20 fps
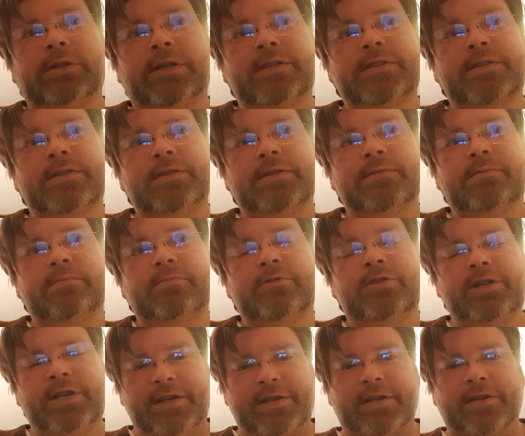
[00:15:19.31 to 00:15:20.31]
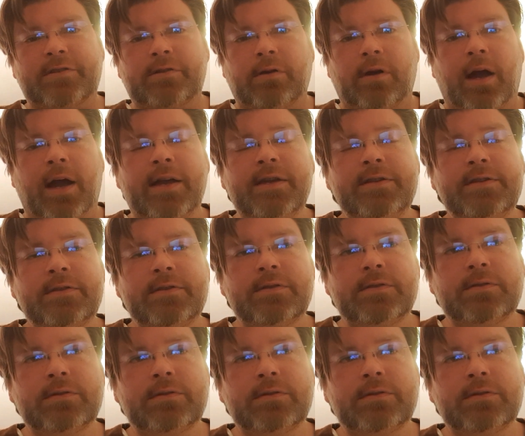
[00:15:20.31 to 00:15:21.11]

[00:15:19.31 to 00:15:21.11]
it's Jesus Christ.